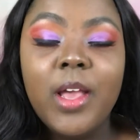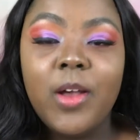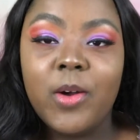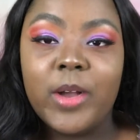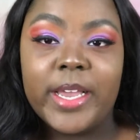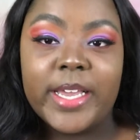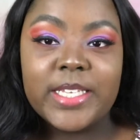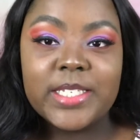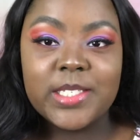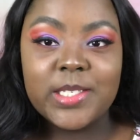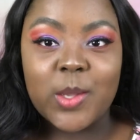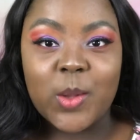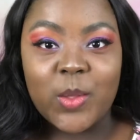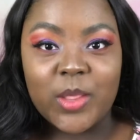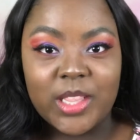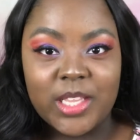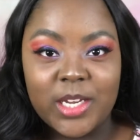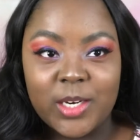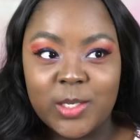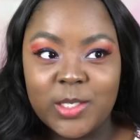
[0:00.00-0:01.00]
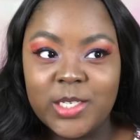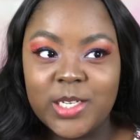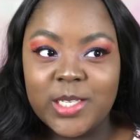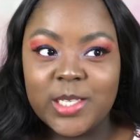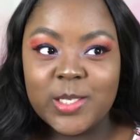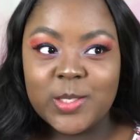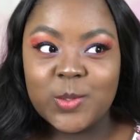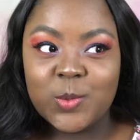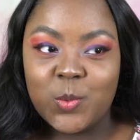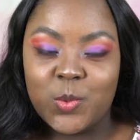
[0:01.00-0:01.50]
Okay, so earlier
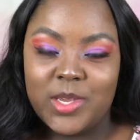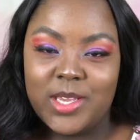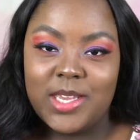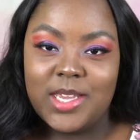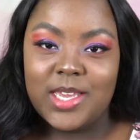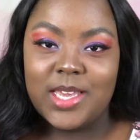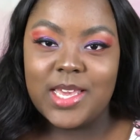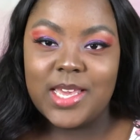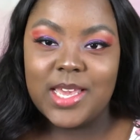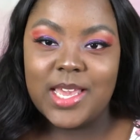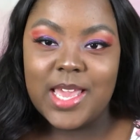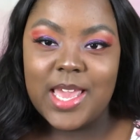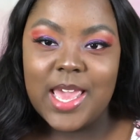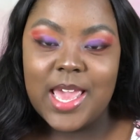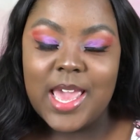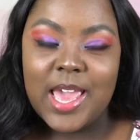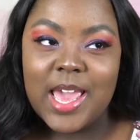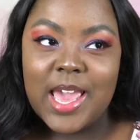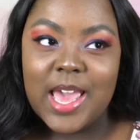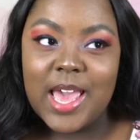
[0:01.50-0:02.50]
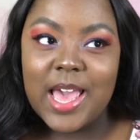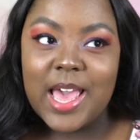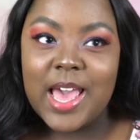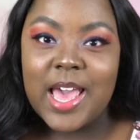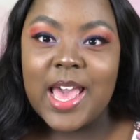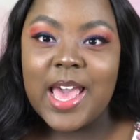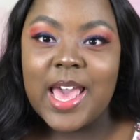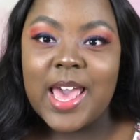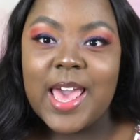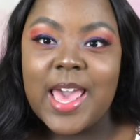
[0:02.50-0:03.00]
this week
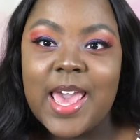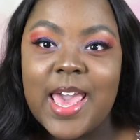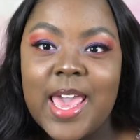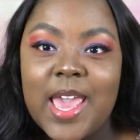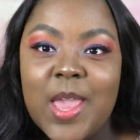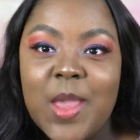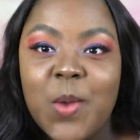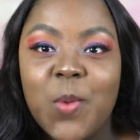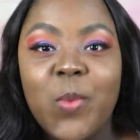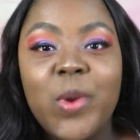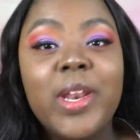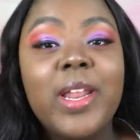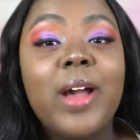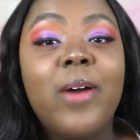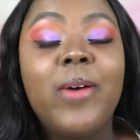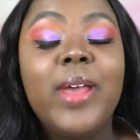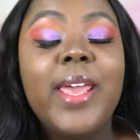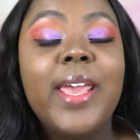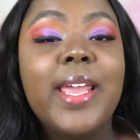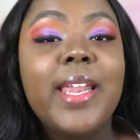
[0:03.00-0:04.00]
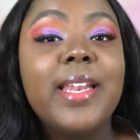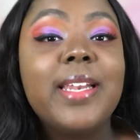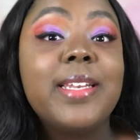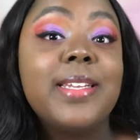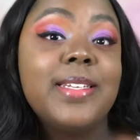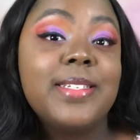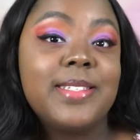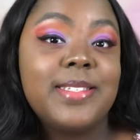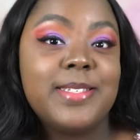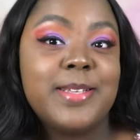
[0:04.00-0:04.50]
I went out and
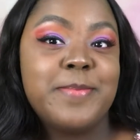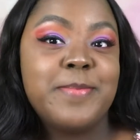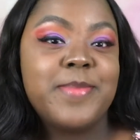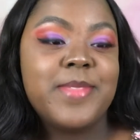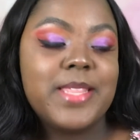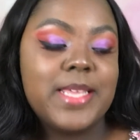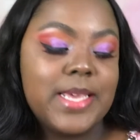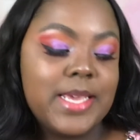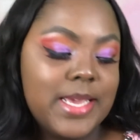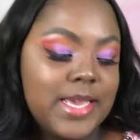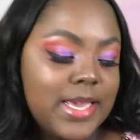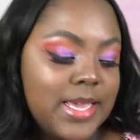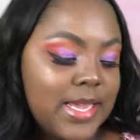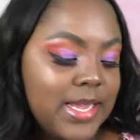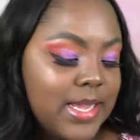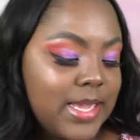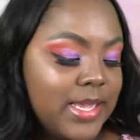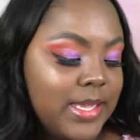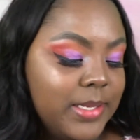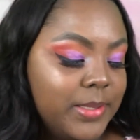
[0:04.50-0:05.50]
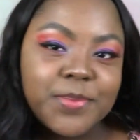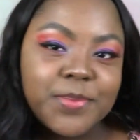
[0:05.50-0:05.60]
did something.